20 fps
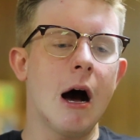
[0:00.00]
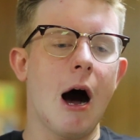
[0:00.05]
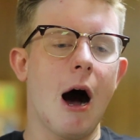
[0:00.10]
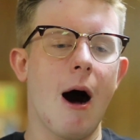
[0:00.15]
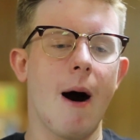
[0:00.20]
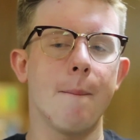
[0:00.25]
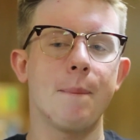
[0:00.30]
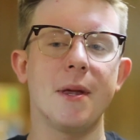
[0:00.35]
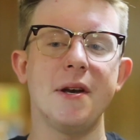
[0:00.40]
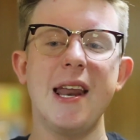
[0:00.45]

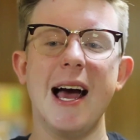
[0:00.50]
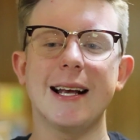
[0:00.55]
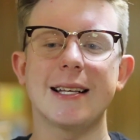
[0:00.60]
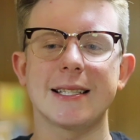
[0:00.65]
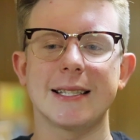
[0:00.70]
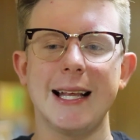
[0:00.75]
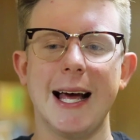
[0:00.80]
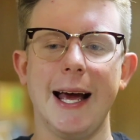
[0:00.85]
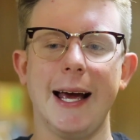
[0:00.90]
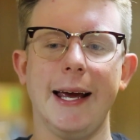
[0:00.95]
the
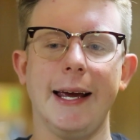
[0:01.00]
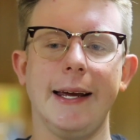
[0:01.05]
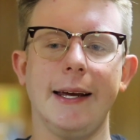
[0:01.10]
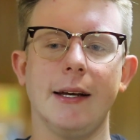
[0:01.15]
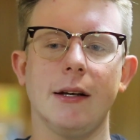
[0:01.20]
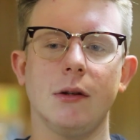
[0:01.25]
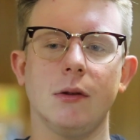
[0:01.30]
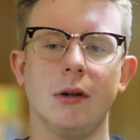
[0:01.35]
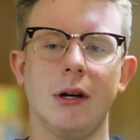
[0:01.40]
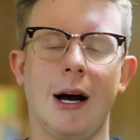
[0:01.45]
next
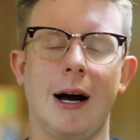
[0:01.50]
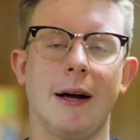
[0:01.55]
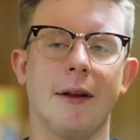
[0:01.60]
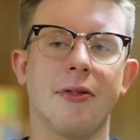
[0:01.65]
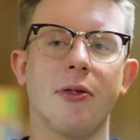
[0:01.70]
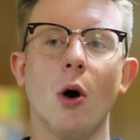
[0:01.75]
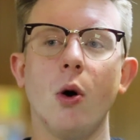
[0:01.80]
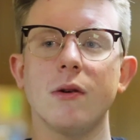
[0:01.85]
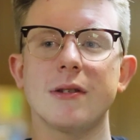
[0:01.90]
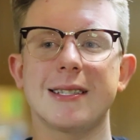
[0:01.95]
day,
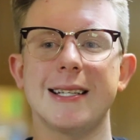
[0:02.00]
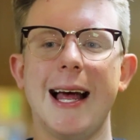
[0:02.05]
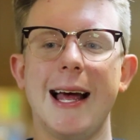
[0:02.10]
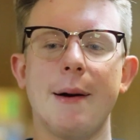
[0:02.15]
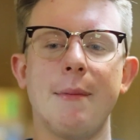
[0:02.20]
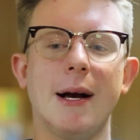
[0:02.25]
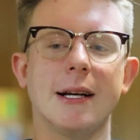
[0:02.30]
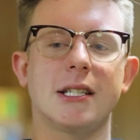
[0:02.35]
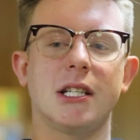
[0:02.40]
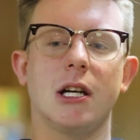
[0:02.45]
Thursday,
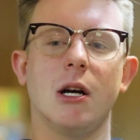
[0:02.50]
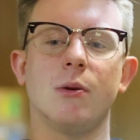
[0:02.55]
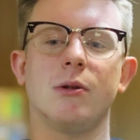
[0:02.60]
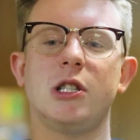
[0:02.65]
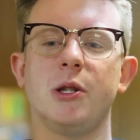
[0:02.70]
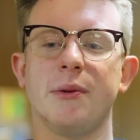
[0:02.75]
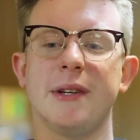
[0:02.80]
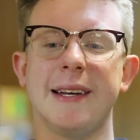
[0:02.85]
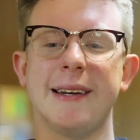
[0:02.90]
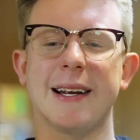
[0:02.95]
I'm actually
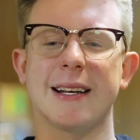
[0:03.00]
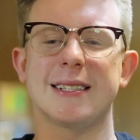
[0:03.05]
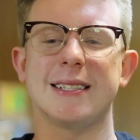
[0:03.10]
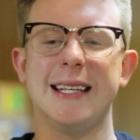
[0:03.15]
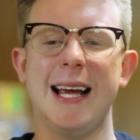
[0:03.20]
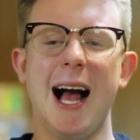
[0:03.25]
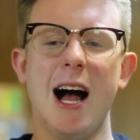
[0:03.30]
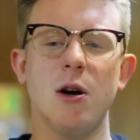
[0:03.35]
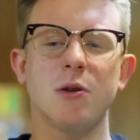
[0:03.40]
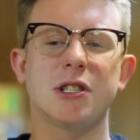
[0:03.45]
going to an
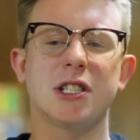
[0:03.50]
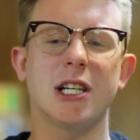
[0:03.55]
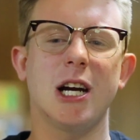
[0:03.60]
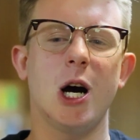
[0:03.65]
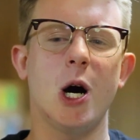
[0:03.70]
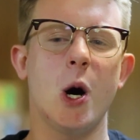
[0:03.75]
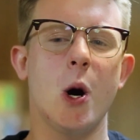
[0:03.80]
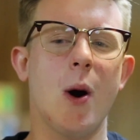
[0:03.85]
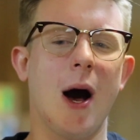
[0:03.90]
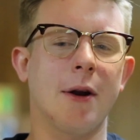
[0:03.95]
NXT house
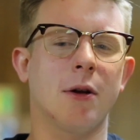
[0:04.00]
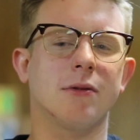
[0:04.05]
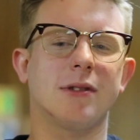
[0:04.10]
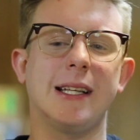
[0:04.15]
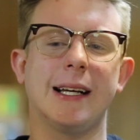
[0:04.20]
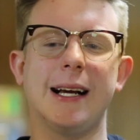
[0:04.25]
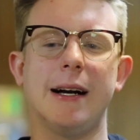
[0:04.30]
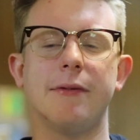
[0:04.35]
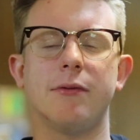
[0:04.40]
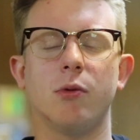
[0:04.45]
show. I don't
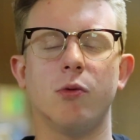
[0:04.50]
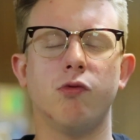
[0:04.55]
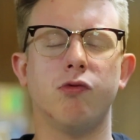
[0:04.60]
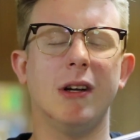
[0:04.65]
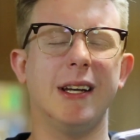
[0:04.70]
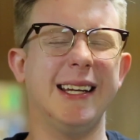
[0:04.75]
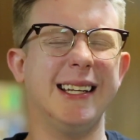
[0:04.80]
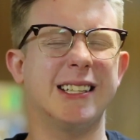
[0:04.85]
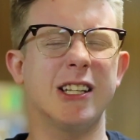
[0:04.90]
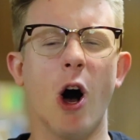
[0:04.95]
think I've
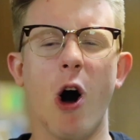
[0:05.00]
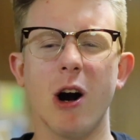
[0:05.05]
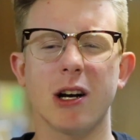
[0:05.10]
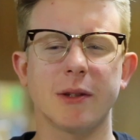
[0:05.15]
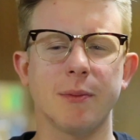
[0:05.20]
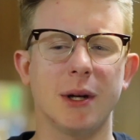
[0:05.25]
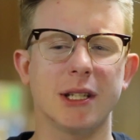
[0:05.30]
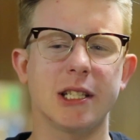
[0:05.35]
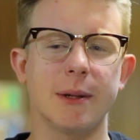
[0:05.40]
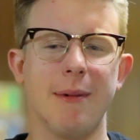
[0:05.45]
really
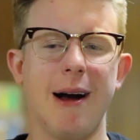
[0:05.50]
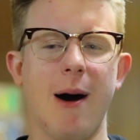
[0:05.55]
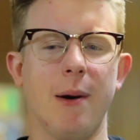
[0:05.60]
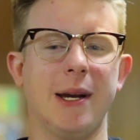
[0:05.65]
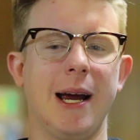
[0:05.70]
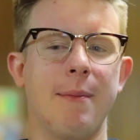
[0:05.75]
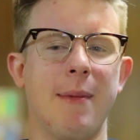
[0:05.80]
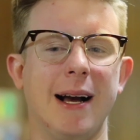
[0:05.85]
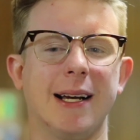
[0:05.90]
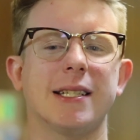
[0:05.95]
talked much
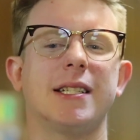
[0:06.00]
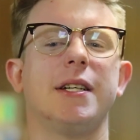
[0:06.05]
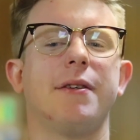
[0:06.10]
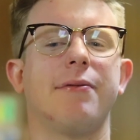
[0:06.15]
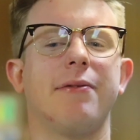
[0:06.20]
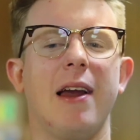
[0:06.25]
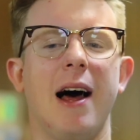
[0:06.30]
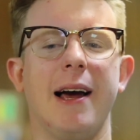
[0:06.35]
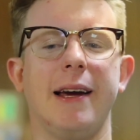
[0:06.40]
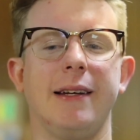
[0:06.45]
about it. I'm actually
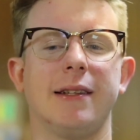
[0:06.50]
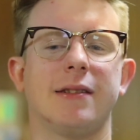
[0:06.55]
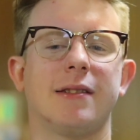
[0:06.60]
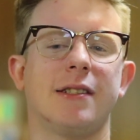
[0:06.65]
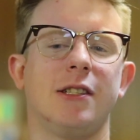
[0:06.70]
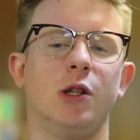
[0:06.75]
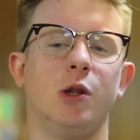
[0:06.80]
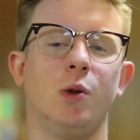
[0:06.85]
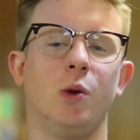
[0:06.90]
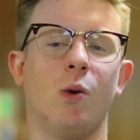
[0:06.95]
flying
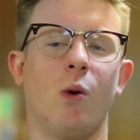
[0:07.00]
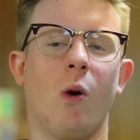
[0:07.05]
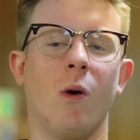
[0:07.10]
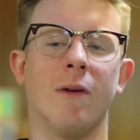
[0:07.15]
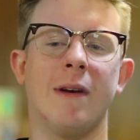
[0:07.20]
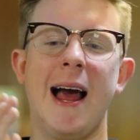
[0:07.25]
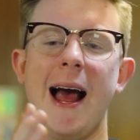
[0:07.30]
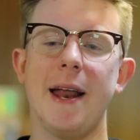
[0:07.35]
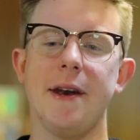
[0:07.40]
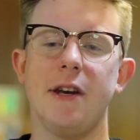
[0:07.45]
to
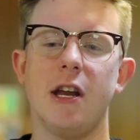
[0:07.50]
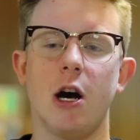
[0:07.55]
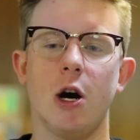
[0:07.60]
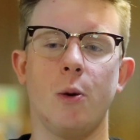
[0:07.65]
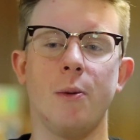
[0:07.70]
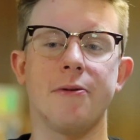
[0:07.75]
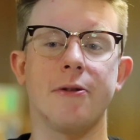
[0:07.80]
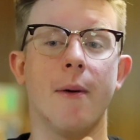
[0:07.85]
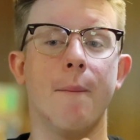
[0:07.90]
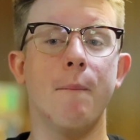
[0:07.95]

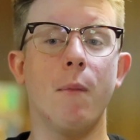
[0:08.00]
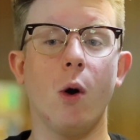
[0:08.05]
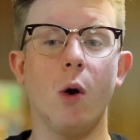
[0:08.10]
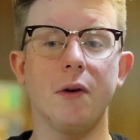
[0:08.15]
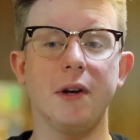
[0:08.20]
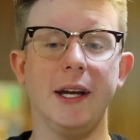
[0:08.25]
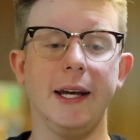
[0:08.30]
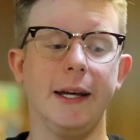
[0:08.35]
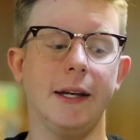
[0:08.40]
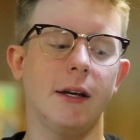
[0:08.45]
Orlando in the
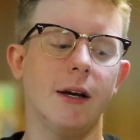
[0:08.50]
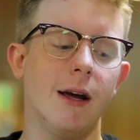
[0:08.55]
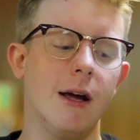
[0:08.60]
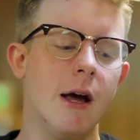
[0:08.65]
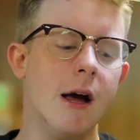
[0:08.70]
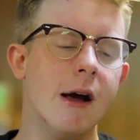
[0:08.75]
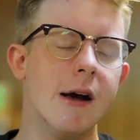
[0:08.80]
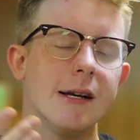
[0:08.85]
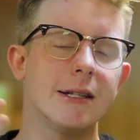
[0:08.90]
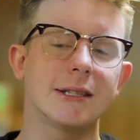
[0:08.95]
morning.
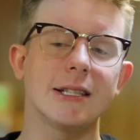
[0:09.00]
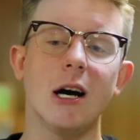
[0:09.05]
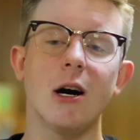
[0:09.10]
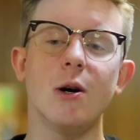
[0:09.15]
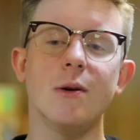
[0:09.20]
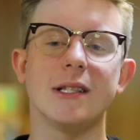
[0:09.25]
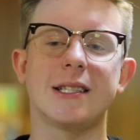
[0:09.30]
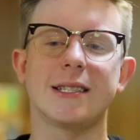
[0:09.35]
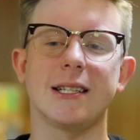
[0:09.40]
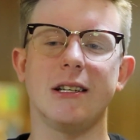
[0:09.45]

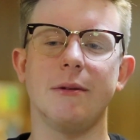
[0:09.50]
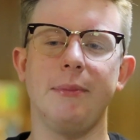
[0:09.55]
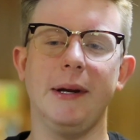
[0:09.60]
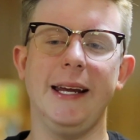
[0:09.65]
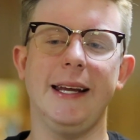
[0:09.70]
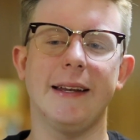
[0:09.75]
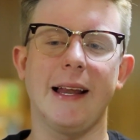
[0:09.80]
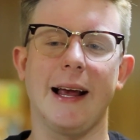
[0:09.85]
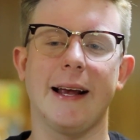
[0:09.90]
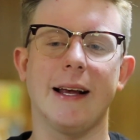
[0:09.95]
So it's going to
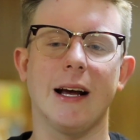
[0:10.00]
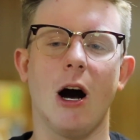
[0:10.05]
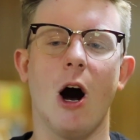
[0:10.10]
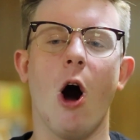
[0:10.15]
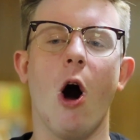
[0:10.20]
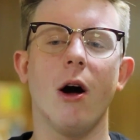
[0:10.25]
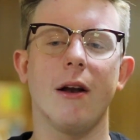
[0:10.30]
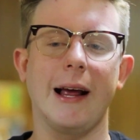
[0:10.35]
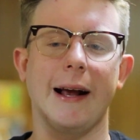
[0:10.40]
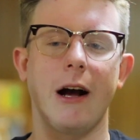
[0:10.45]
be like a
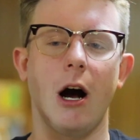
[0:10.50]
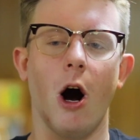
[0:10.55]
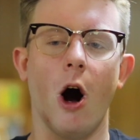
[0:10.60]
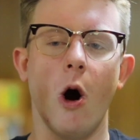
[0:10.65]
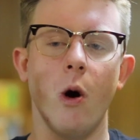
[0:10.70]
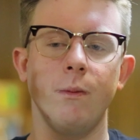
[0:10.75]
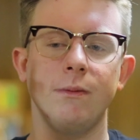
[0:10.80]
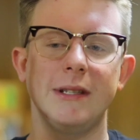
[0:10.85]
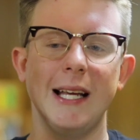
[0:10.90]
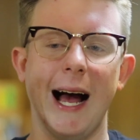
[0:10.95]

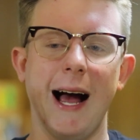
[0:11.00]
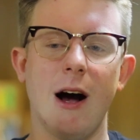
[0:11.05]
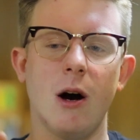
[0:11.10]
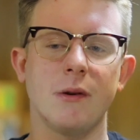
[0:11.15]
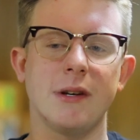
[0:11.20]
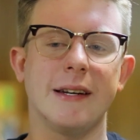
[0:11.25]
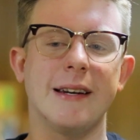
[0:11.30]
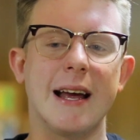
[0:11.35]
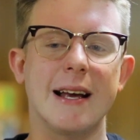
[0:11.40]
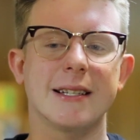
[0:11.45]
hometown
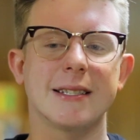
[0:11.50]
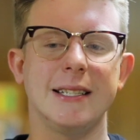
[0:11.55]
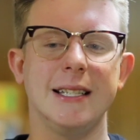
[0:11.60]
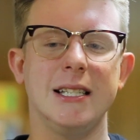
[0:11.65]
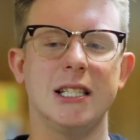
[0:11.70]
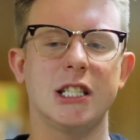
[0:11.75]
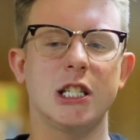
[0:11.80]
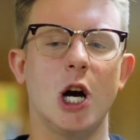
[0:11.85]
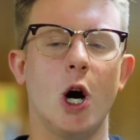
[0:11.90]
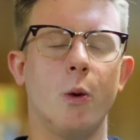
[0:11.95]

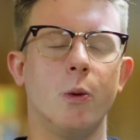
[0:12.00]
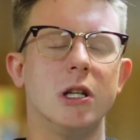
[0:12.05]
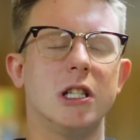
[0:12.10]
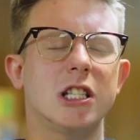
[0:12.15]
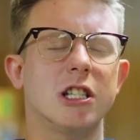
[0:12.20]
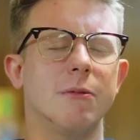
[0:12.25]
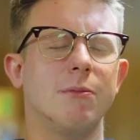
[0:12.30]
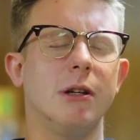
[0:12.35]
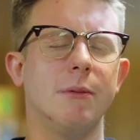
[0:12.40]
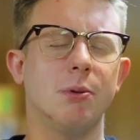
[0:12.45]
NXT show, which
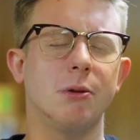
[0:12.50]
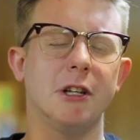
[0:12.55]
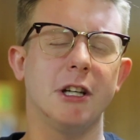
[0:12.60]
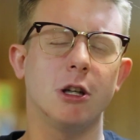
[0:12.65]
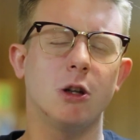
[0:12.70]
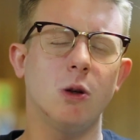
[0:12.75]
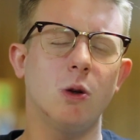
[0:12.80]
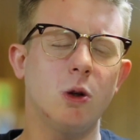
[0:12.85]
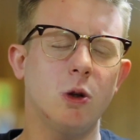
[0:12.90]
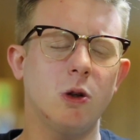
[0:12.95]
should be
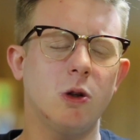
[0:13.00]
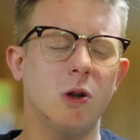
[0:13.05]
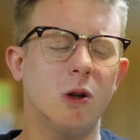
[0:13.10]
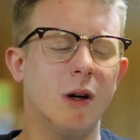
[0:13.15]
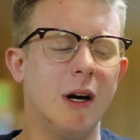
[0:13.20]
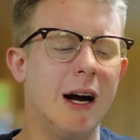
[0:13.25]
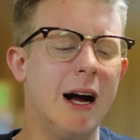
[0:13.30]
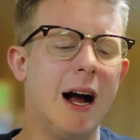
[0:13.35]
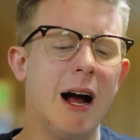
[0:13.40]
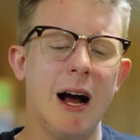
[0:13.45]
pretty
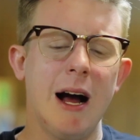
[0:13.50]
cool.